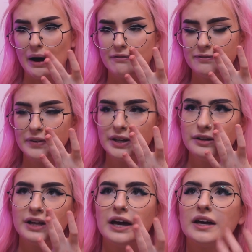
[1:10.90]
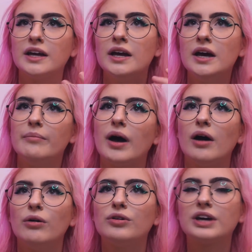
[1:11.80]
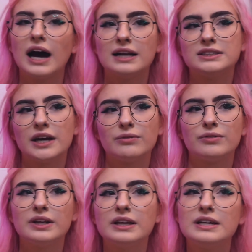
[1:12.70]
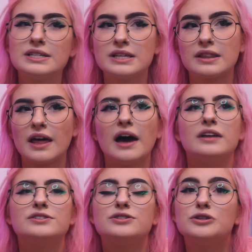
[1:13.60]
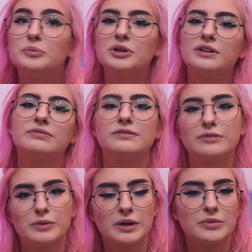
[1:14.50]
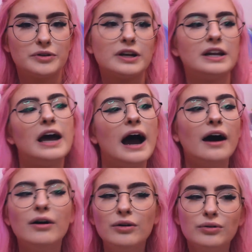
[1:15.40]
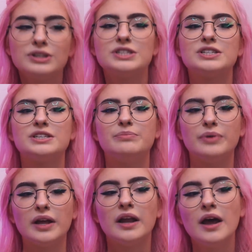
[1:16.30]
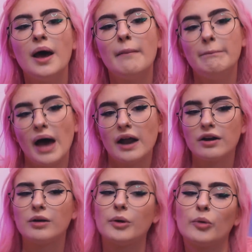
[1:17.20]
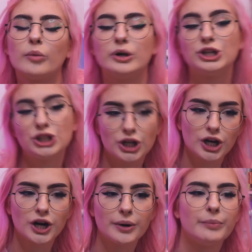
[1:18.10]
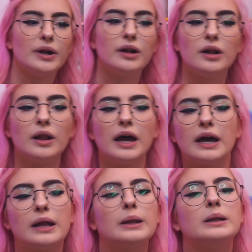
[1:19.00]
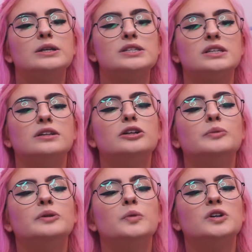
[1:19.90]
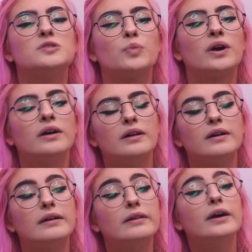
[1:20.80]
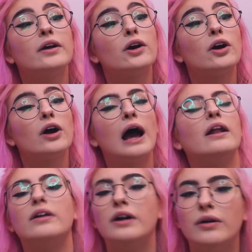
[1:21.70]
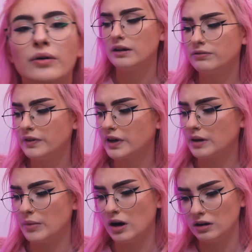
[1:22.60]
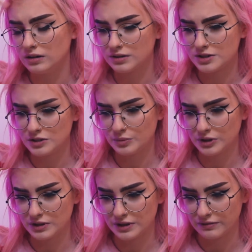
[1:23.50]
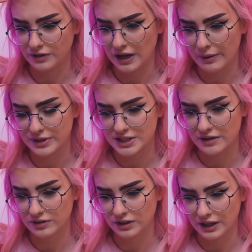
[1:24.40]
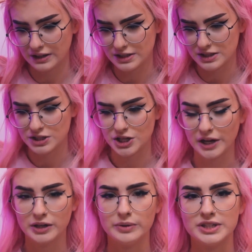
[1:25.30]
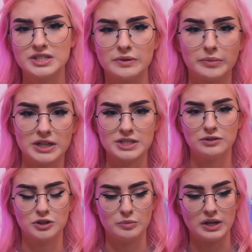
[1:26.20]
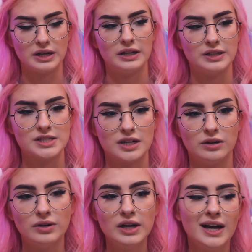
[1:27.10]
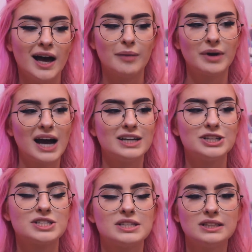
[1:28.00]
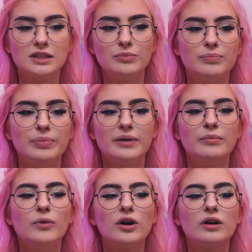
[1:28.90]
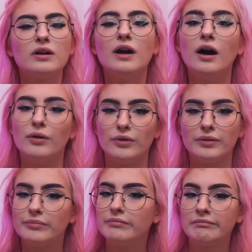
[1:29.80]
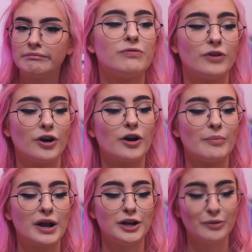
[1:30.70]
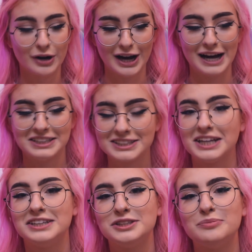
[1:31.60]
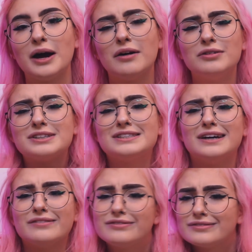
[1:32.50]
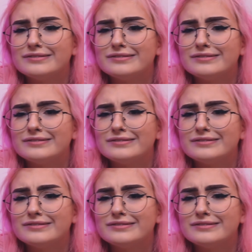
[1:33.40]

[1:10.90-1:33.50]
I feel like my old content really isn't that super different from what I'm doing now. It's just a bit better, a bit more mature, a bit of like just a little bit more sprinkle of glitter. I don't know. Yeah, I don't feel like I'm all super different. I was never like disingenuous with my social media, so I'm kind of just a little bit more grown. But I do prefer my newer content to my old stuff.